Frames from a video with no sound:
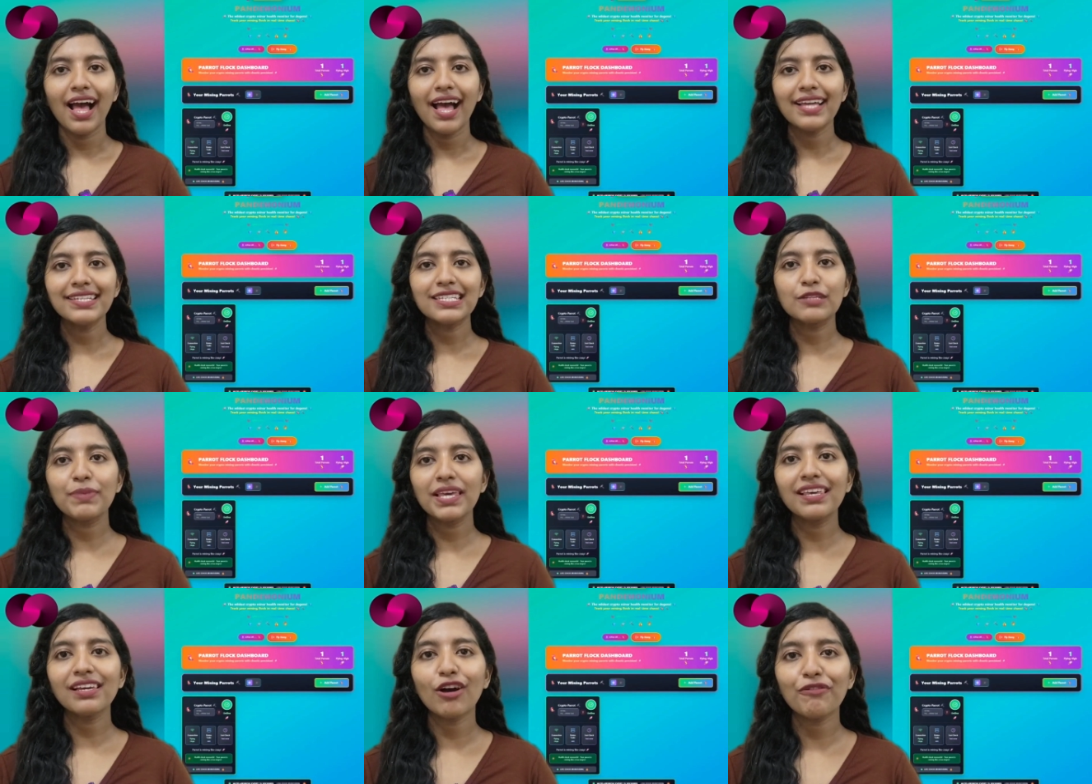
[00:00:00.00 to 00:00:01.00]
And
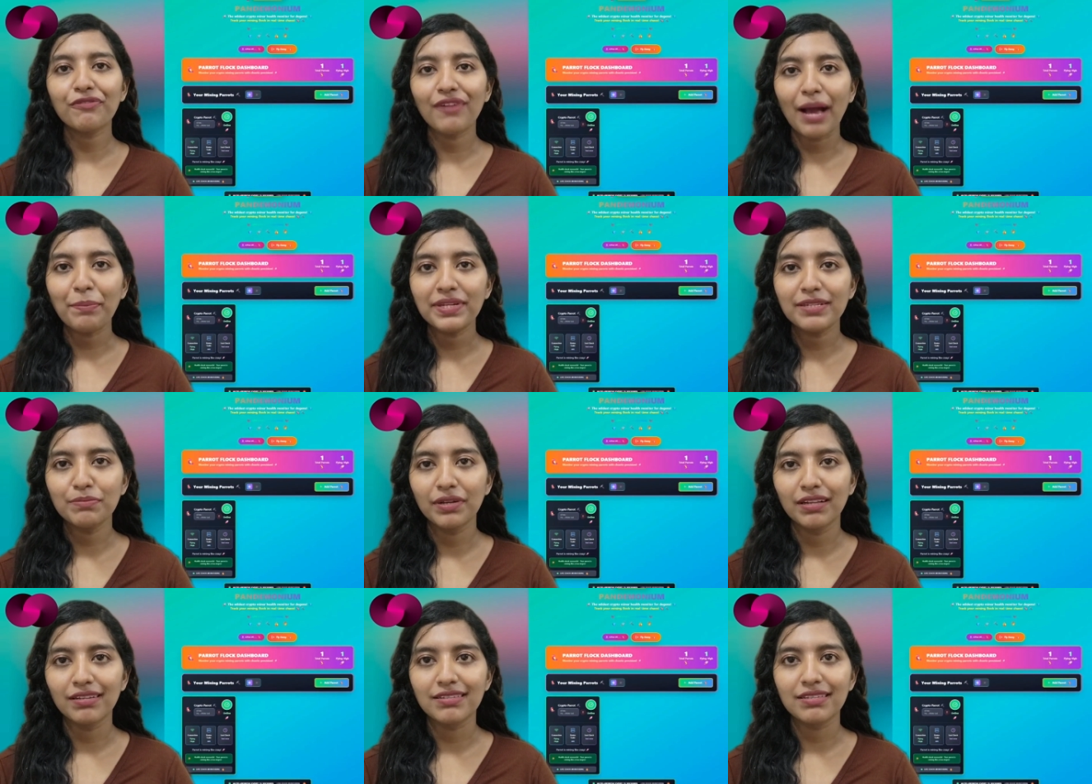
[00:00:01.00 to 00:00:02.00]
speaking of rapid
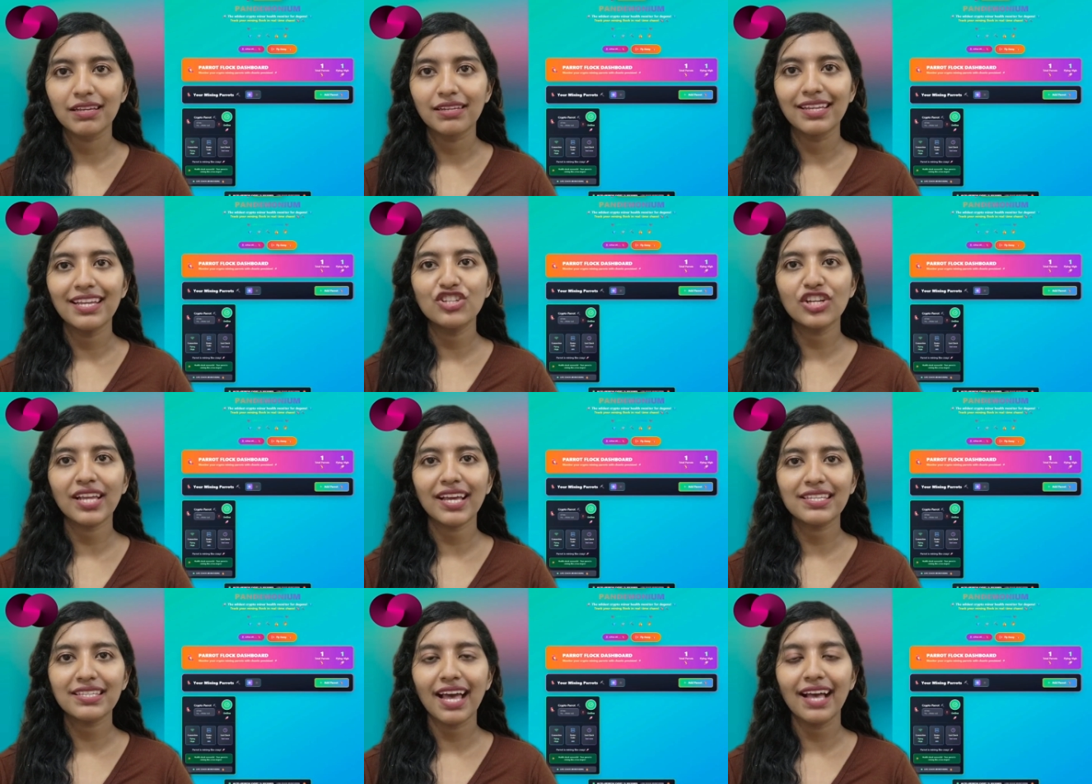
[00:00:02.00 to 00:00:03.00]
builds,
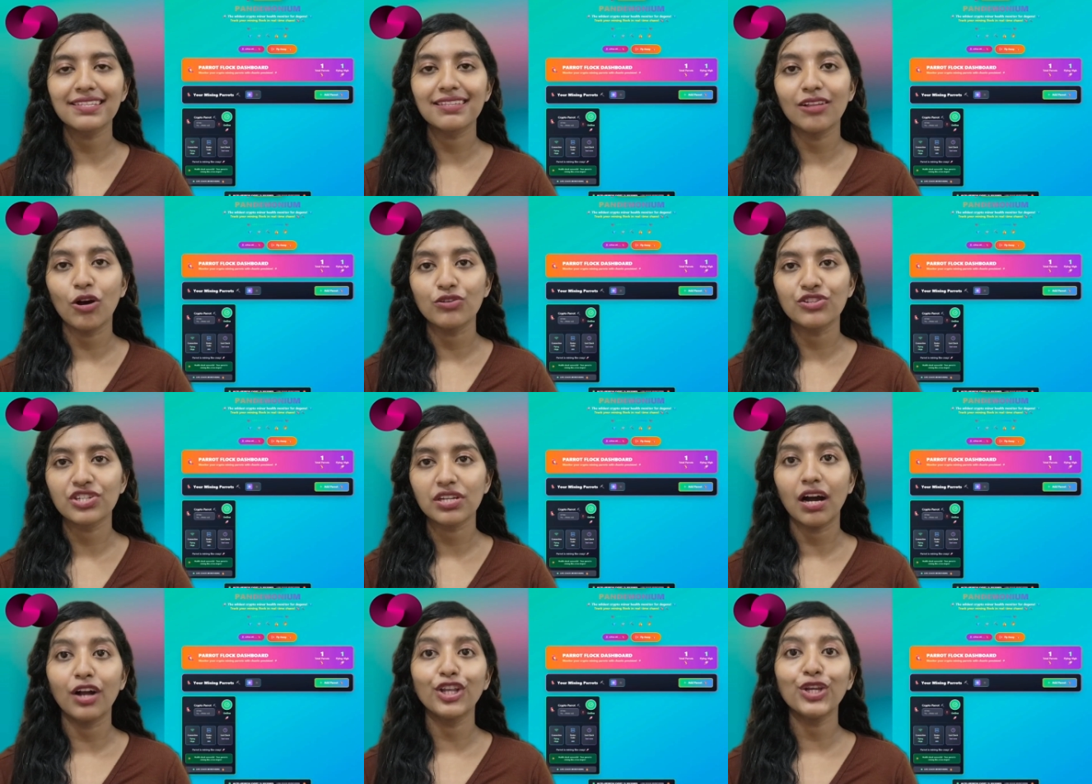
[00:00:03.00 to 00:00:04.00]
DGenX has launched
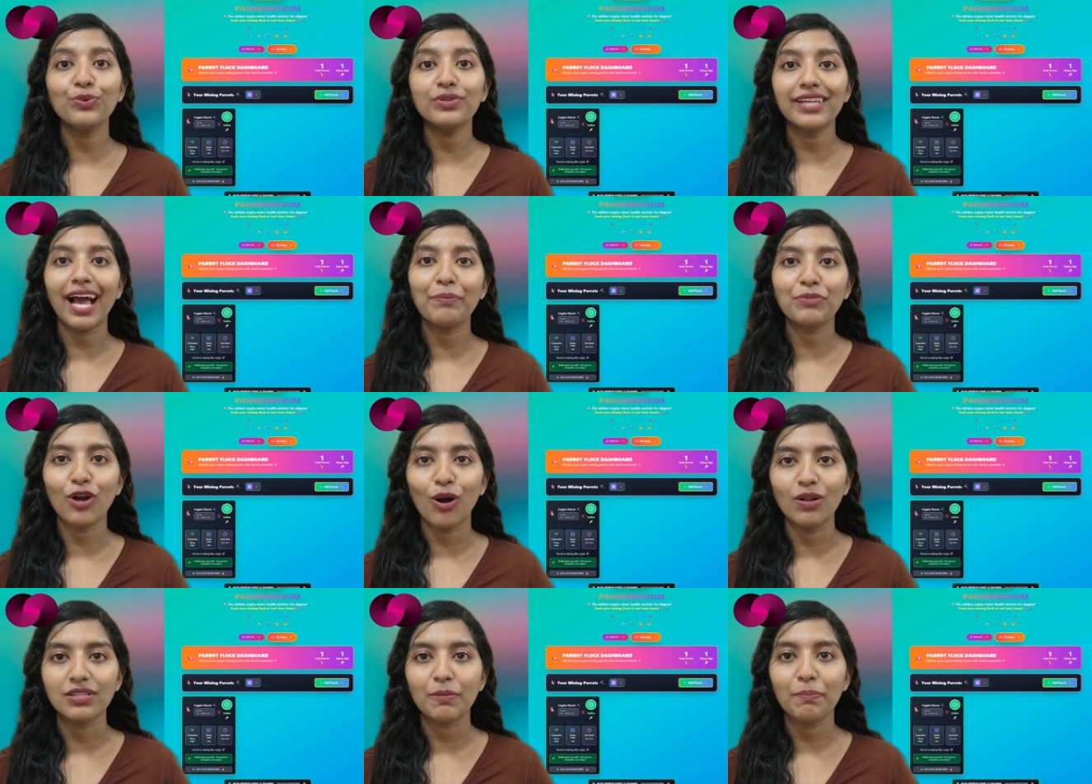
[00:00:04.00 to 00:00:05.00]
a new dApp
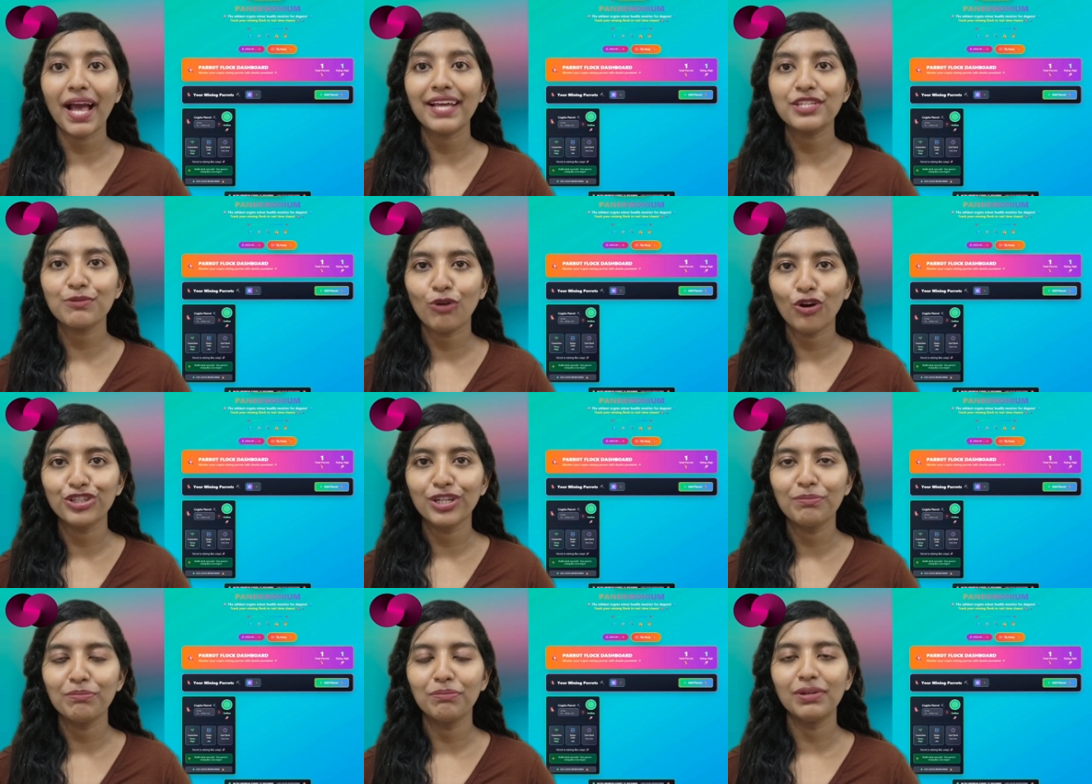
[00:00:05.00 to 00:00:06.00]
called
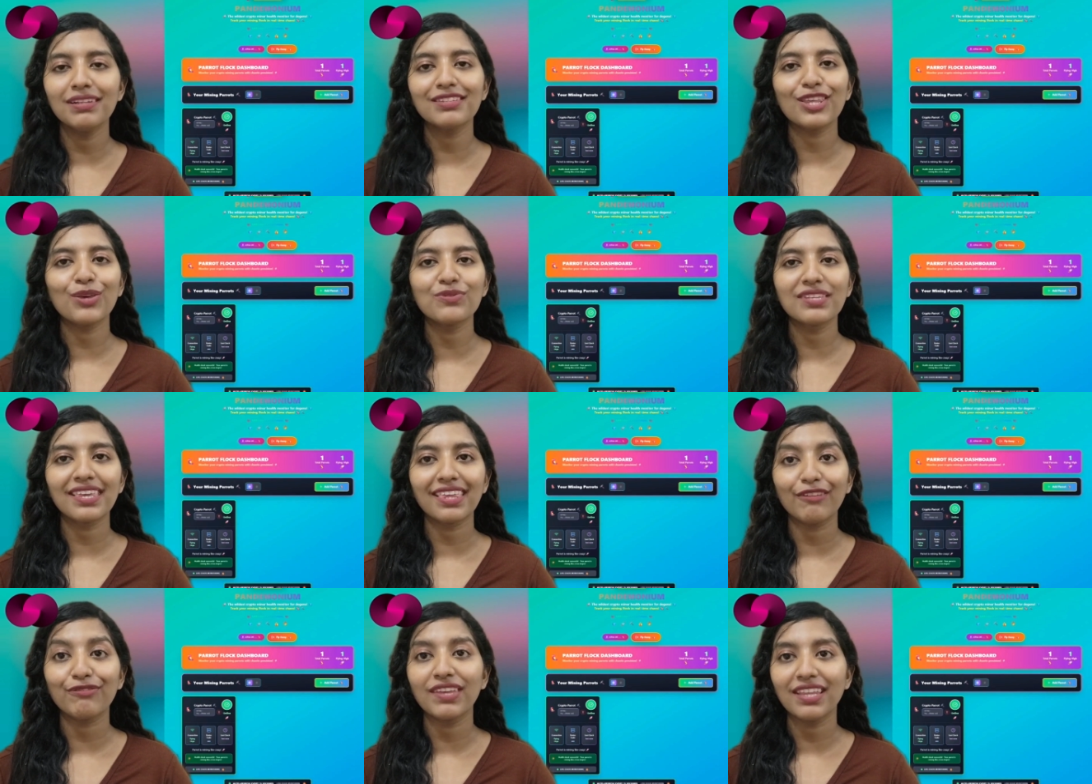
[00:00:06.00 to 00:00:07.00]
Pantamonium, built using
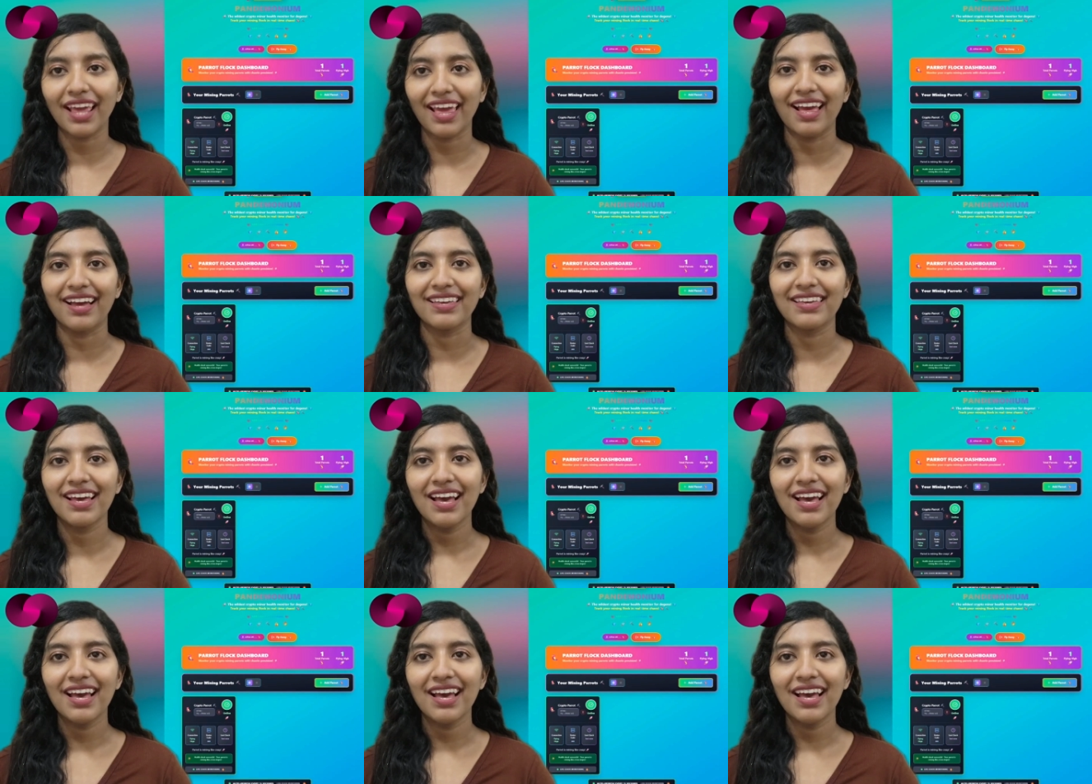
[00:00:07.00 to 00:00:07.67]
Caffeine AI.